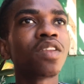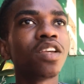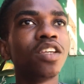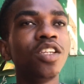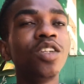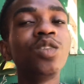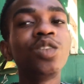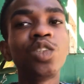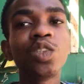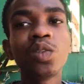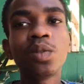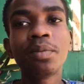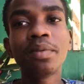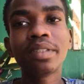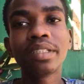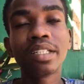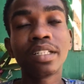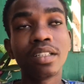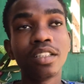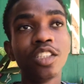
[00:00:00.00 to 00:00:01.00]
YouTube
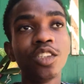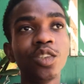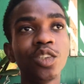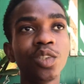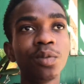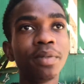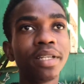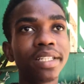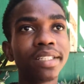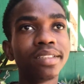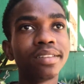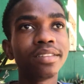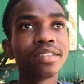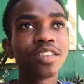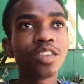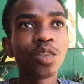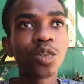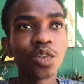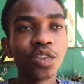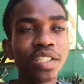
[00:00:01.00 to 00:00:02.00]
get
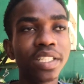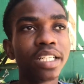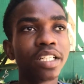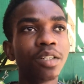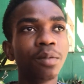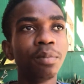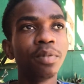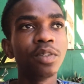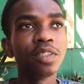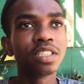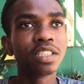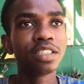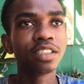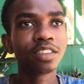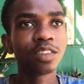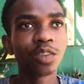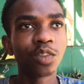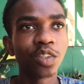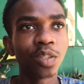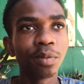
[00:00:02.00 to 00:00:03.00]
story, I could post any
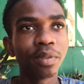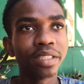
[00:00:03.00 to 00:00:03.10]
story,